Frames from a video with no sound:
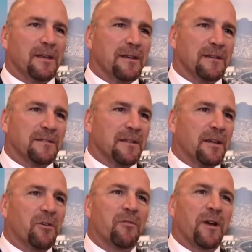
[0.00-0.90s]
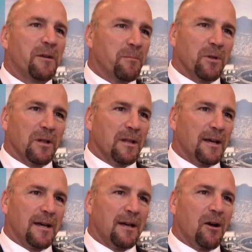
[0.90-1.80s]
It is an incredible
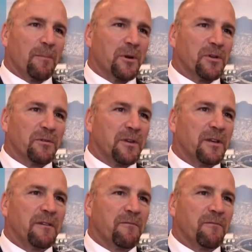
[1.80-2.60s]
opportunity